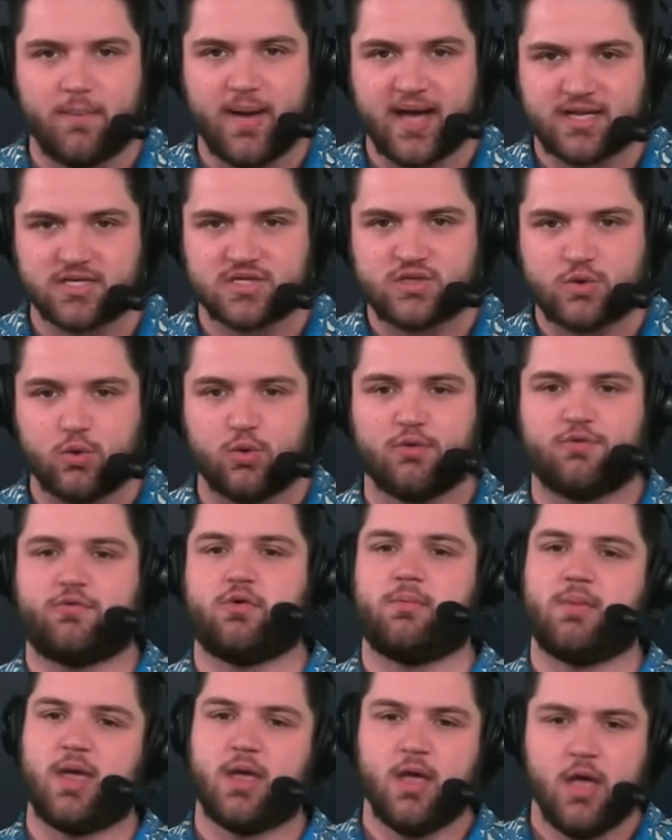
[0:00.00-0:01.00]
back to school
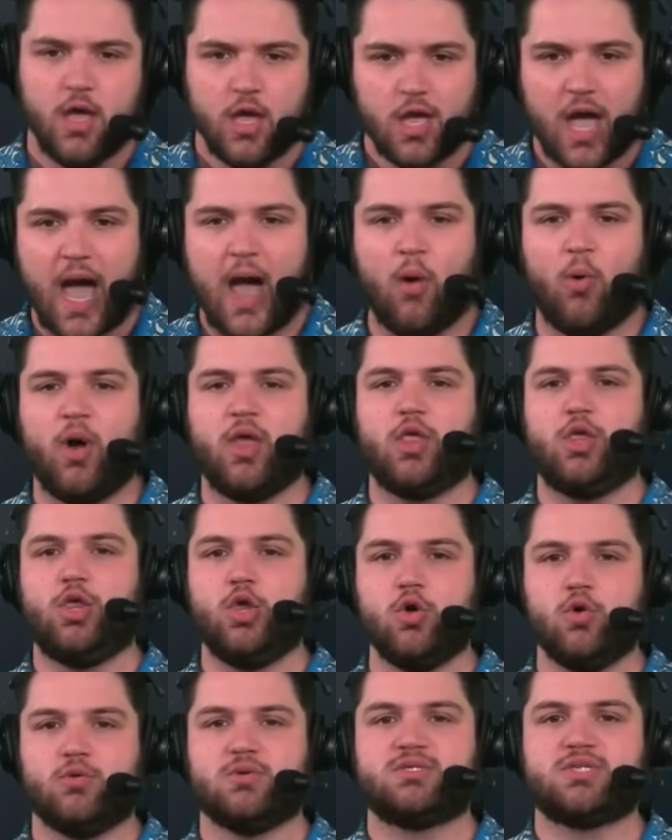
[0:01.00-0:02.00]
for me. I want
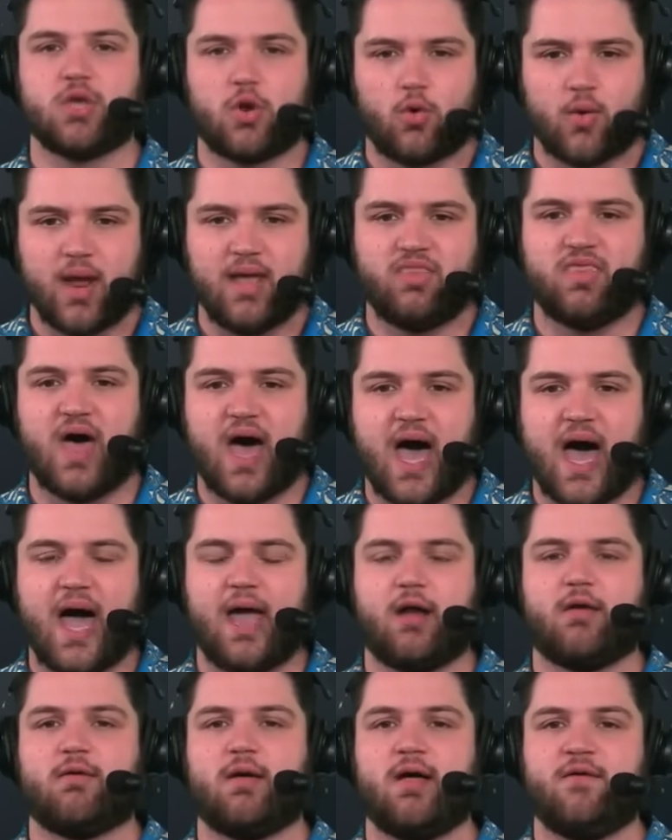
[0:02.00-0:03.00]
you to grade the
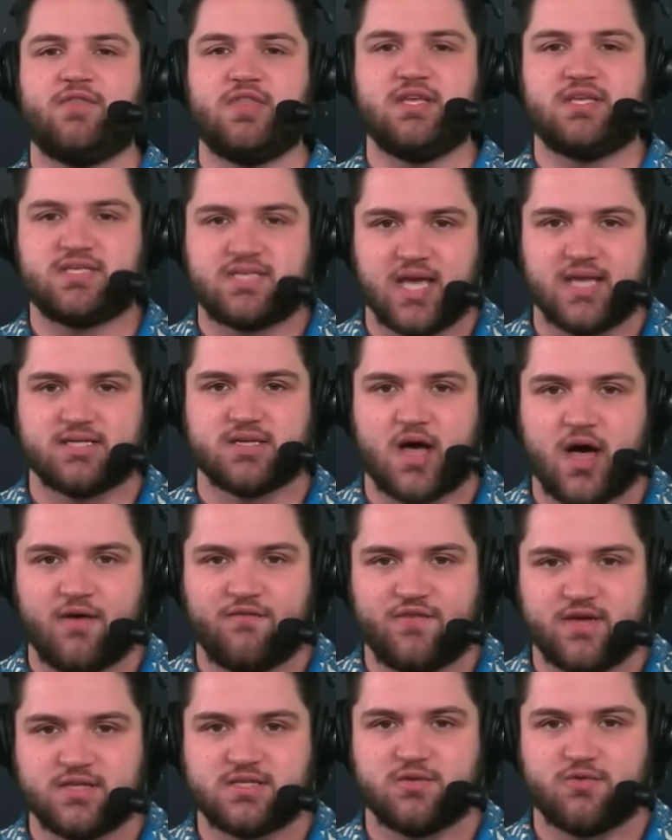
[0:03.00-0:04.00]
hire of the Saints
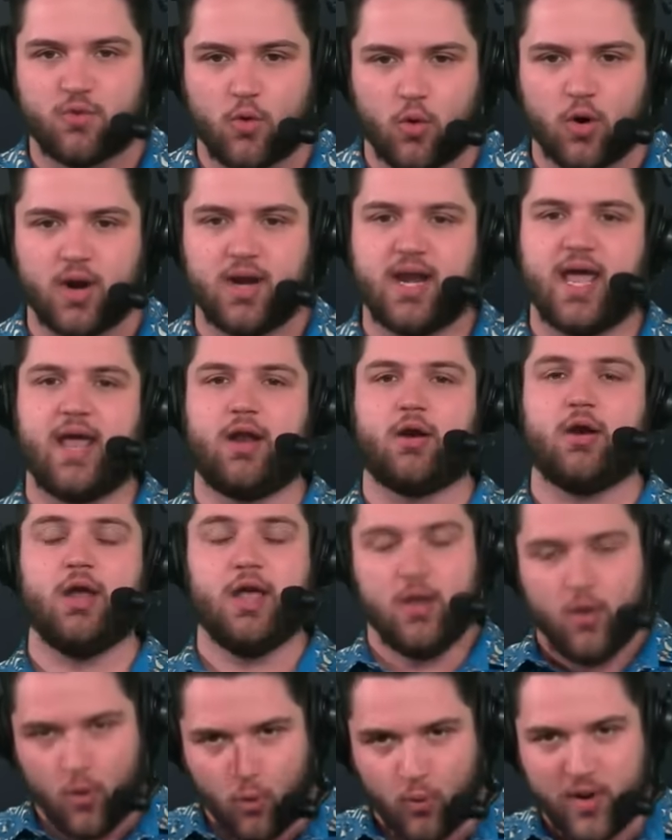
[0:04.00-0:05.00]
offensive coordinator,
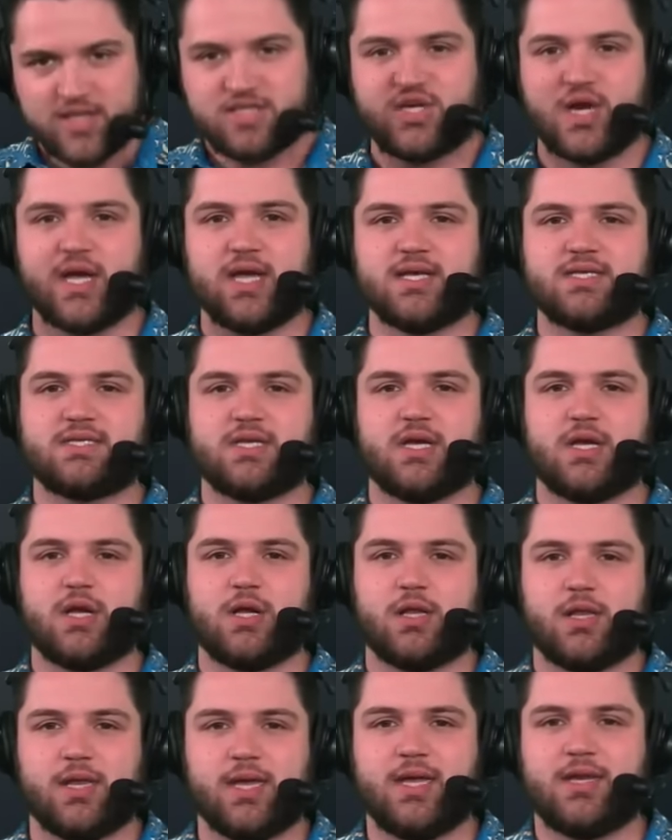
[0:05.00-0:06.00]
which is
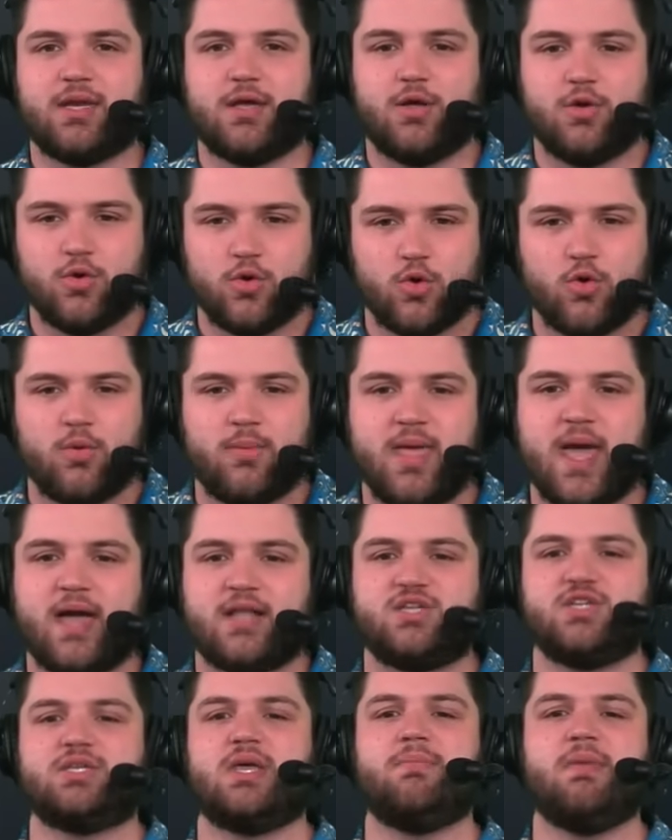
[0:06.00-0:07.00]
Klint Kubiak.
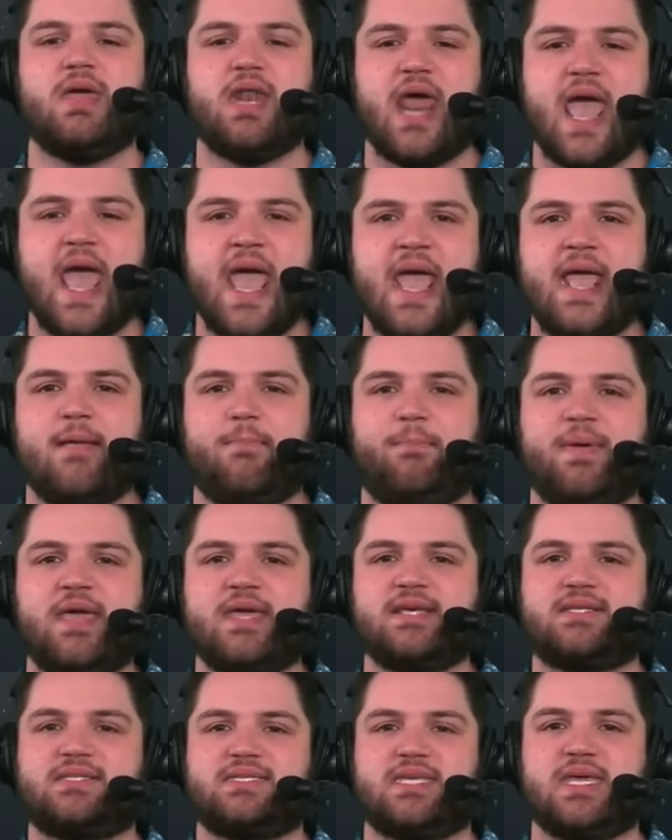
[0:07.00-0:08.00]
Just give me an A,
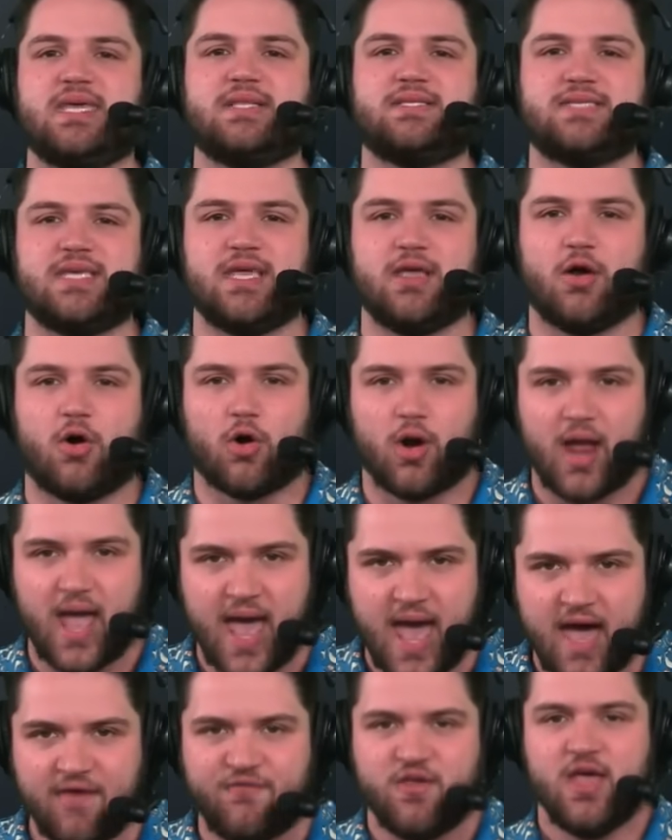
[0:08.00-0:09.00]
B, C, D, or
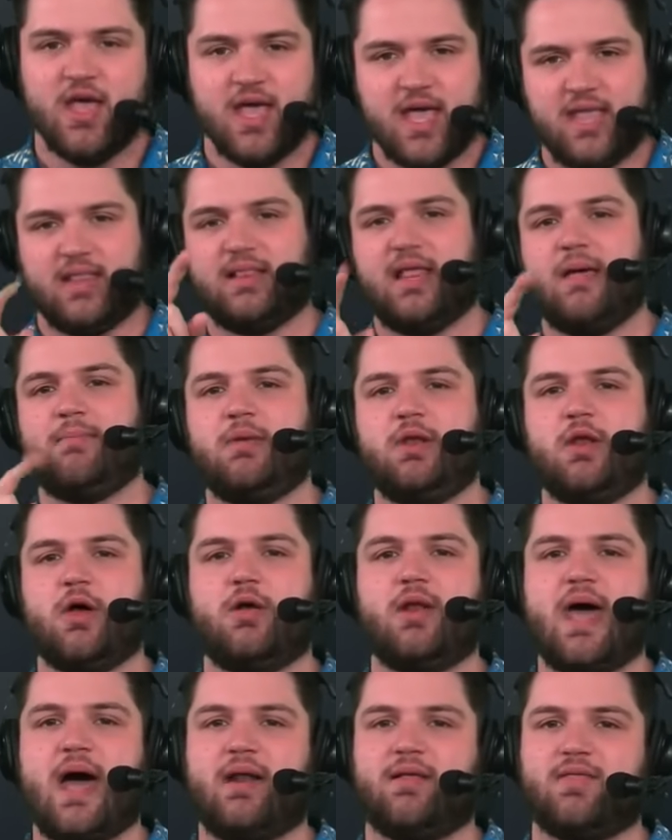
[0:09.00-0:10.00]
F, and let me know
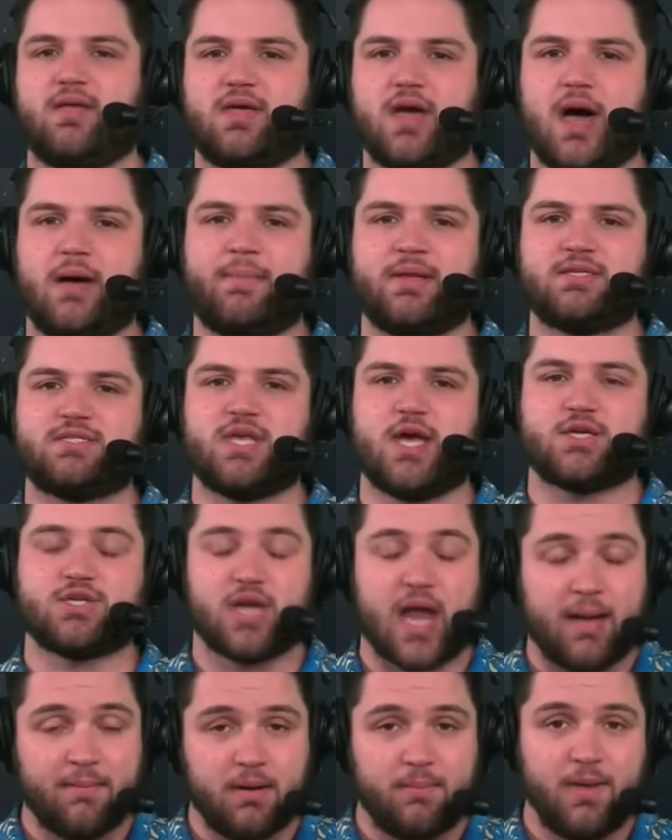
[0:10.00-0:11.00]
down in the comment section.
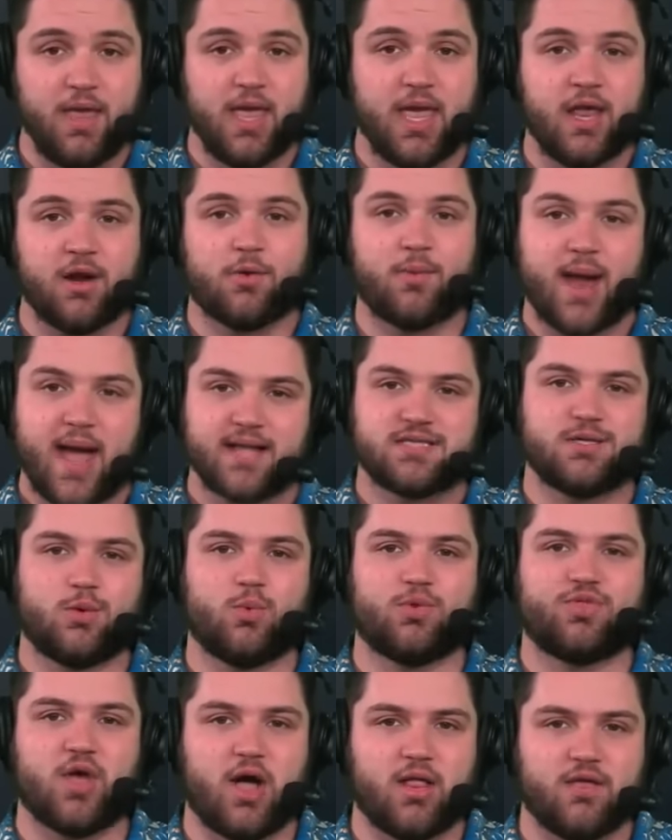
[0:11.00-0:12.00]
I'm going to be interacting
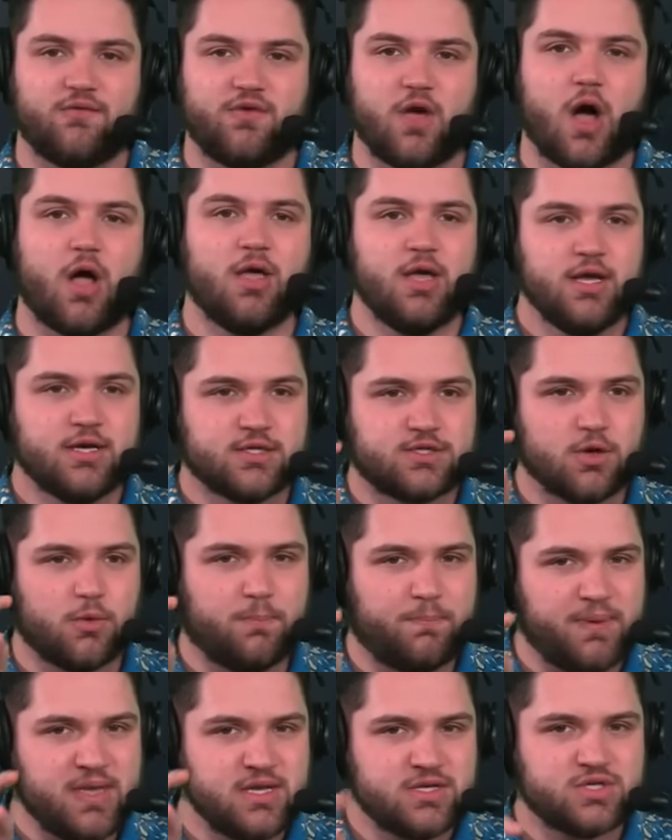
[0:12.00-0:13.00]
with all of y'all, so
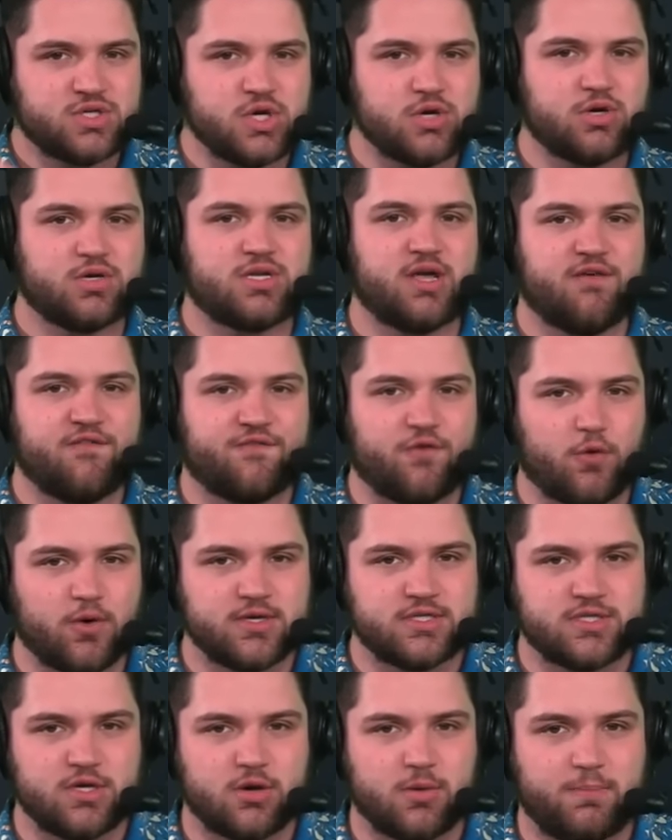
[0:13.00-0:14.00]
be sure to
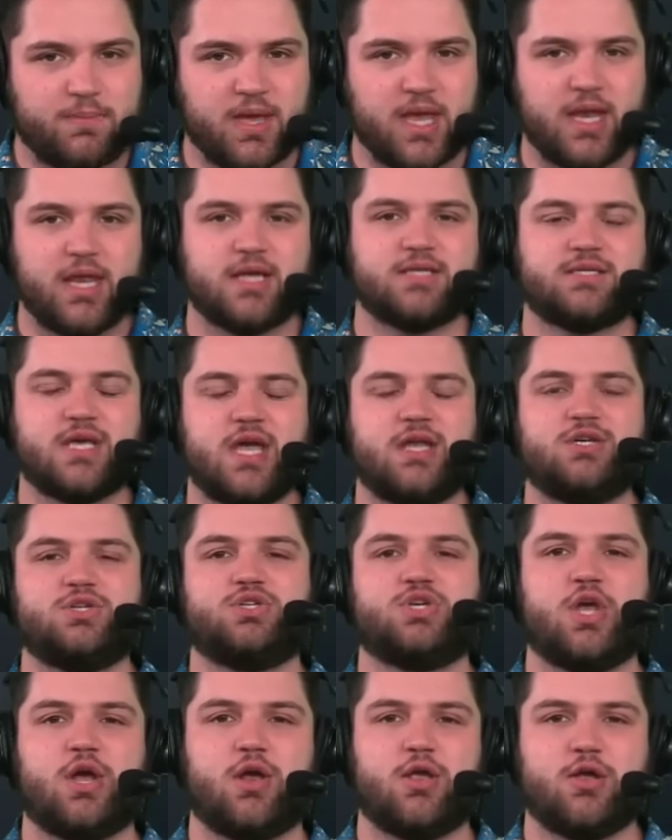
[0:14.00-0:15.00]
voice your opinions and
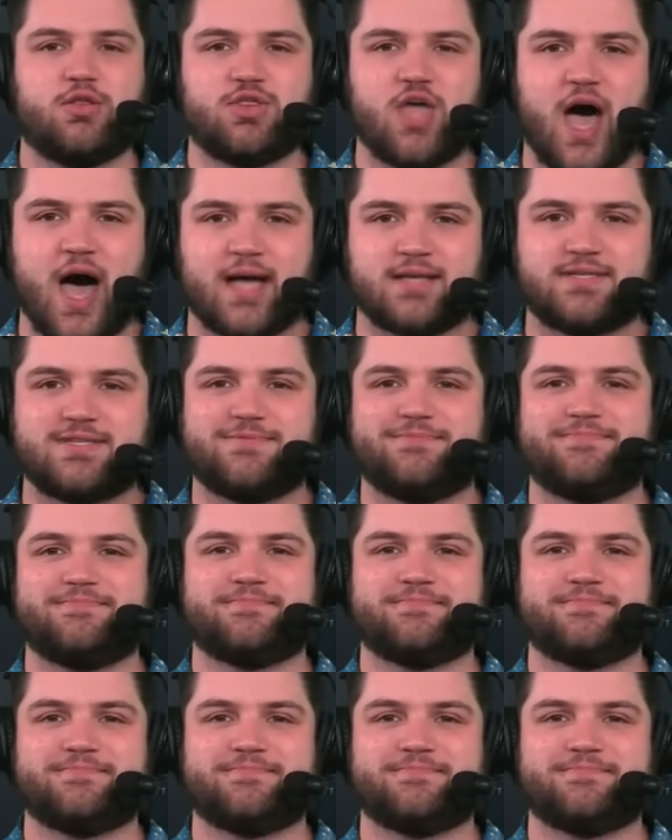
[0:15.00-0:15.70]
share your thoughts.